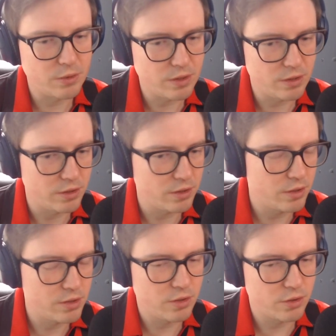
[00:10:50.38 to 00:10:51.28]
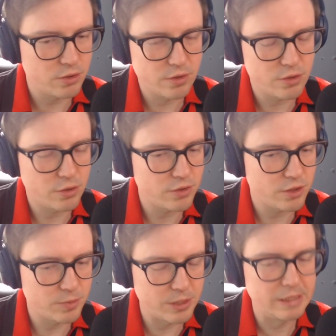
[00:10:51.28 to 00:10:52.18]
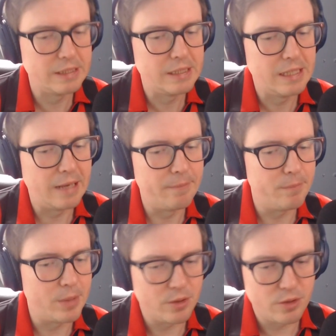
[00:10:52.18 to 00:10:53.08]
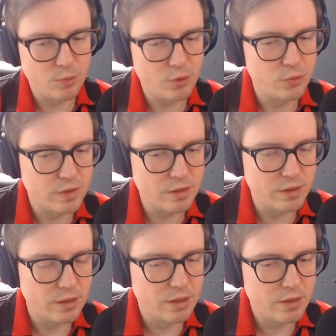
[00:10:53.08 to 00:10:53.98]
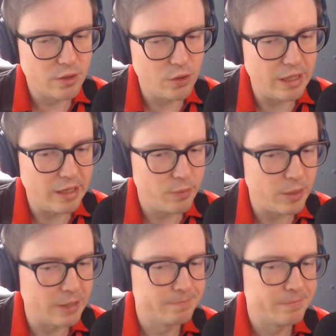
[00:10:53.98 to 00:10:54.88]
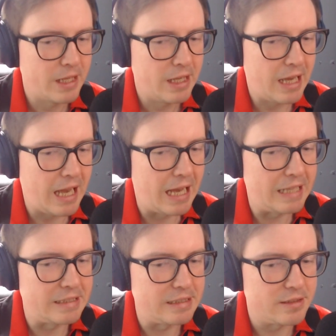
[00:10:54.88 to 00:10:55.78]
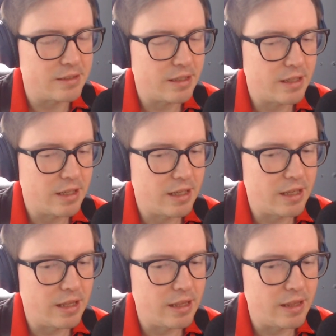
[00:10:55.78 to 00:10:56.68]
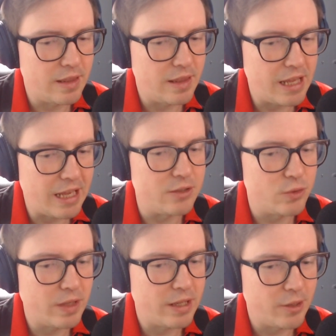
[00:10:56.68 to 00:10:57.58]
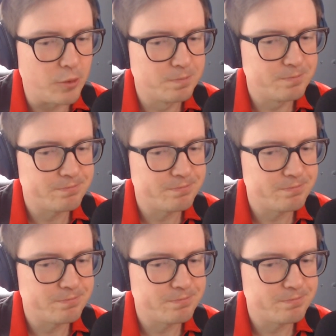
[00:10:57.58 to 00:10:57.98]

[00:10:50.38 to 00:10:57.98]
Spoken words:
Celtic or other Scottish clubs, but they would go to the UK anyway, and they can't do that now,